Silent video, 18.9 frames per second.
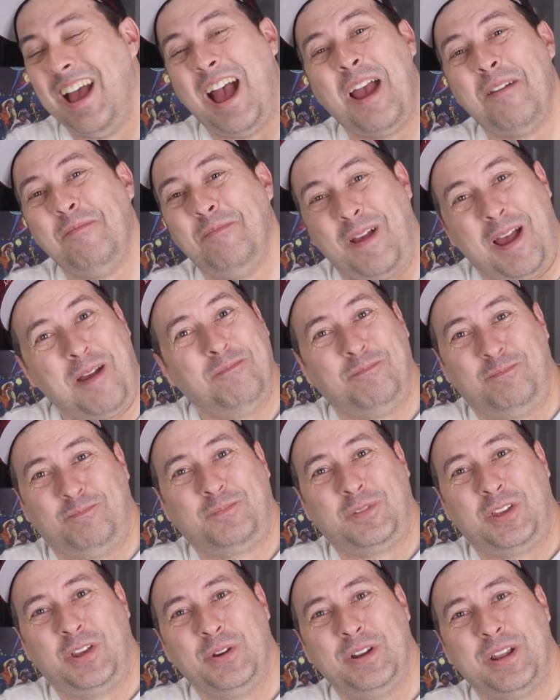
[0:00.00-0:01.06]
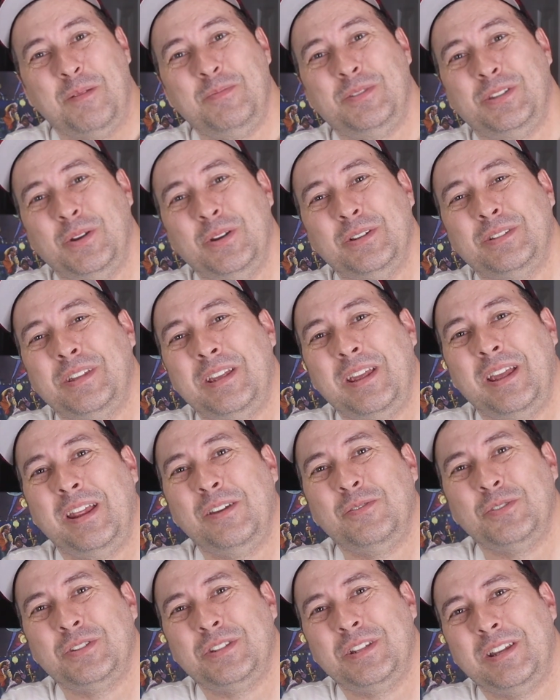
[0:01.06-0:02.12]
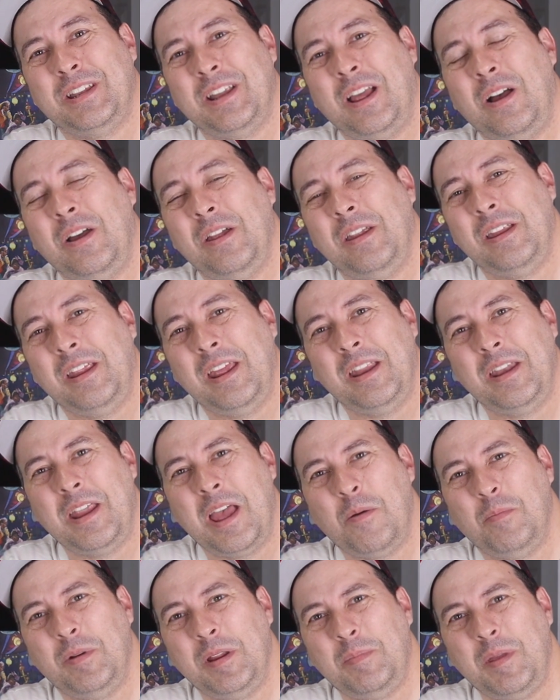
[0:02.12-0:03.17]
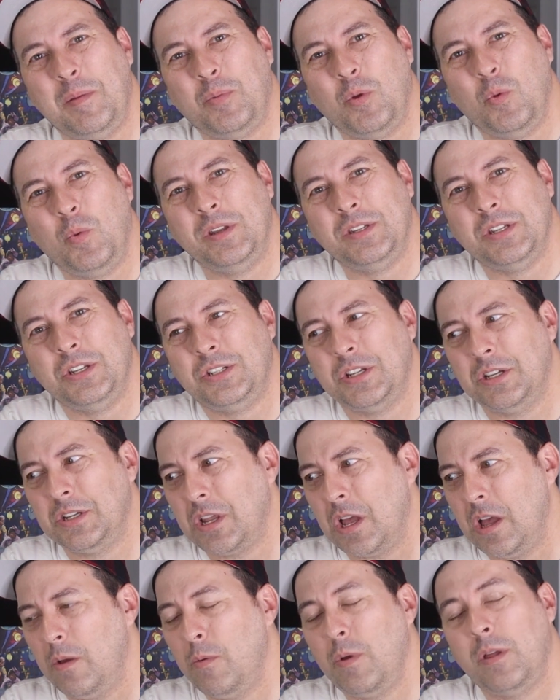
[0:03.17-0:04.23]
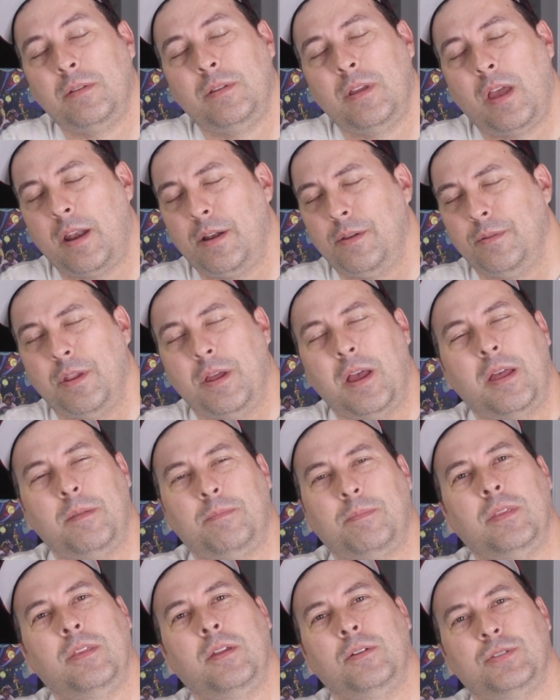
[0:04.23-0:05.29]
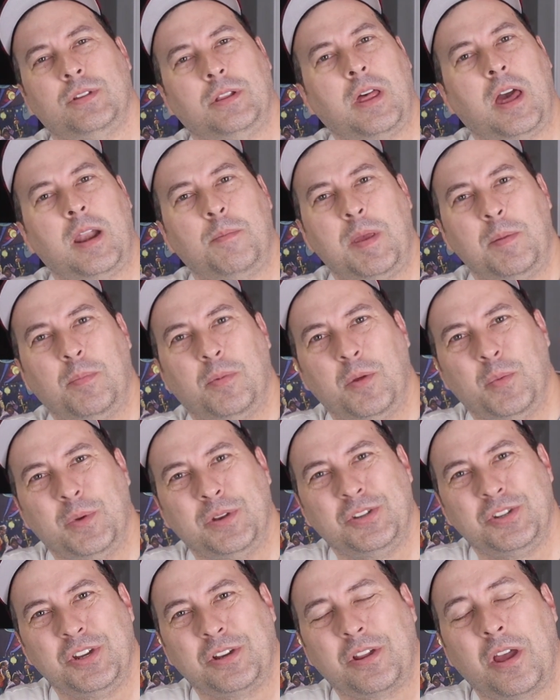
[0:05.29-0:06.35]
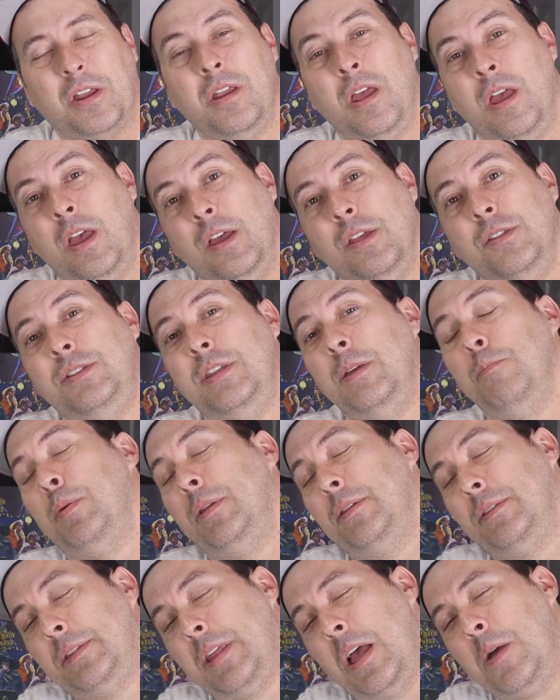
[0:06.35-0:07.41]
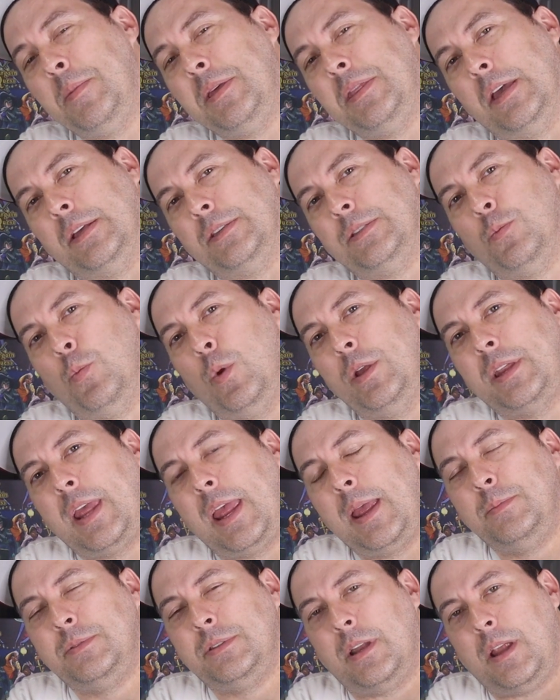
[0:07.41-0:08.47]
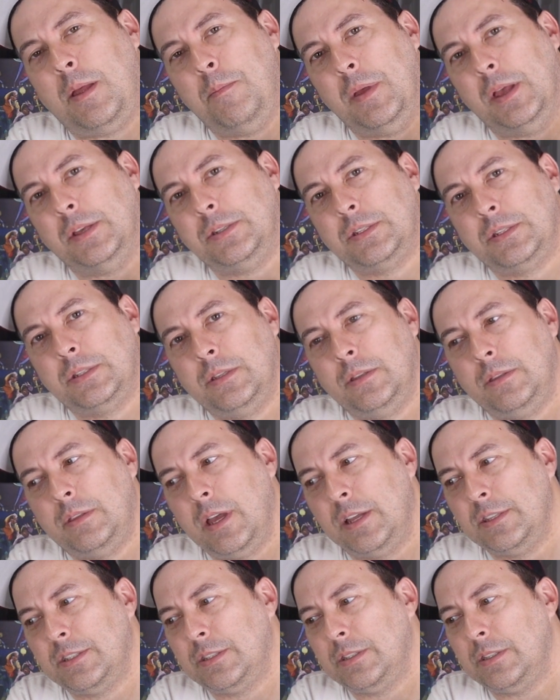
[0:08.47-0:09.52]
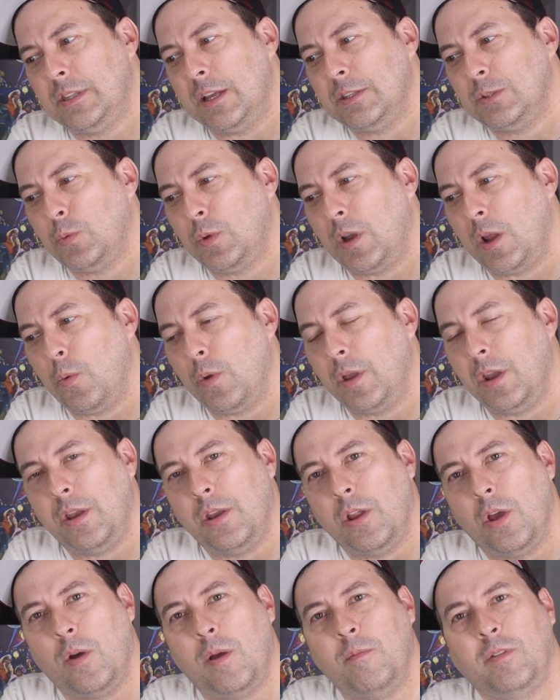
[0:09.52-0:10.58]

I'm curious. I'm seriously interested in how many people went to Gen Con. Well, I don't know. There's a lot of people that went to Gen Con. But tell me this: what games did I miss? That's what I want to know.